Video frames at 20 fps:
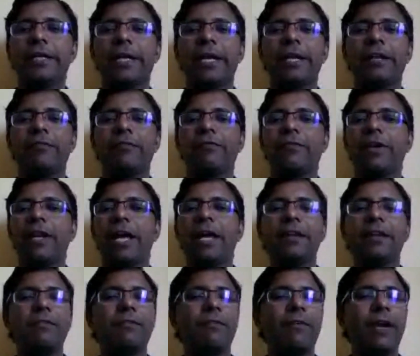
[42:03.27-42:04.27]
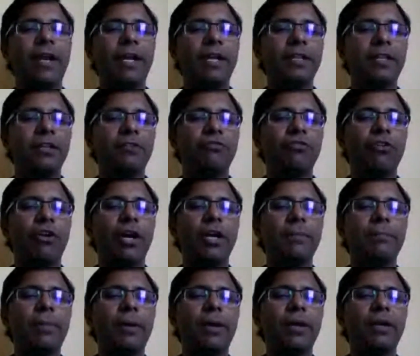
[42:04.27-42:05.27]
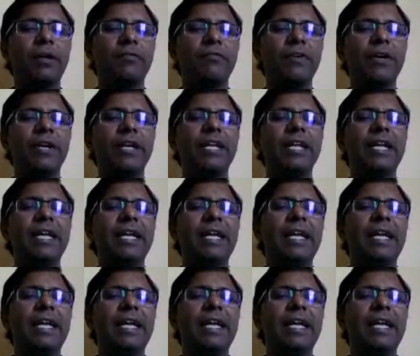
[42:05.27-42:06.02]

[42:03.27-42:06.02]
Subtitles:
that kind of clarified the join part of it.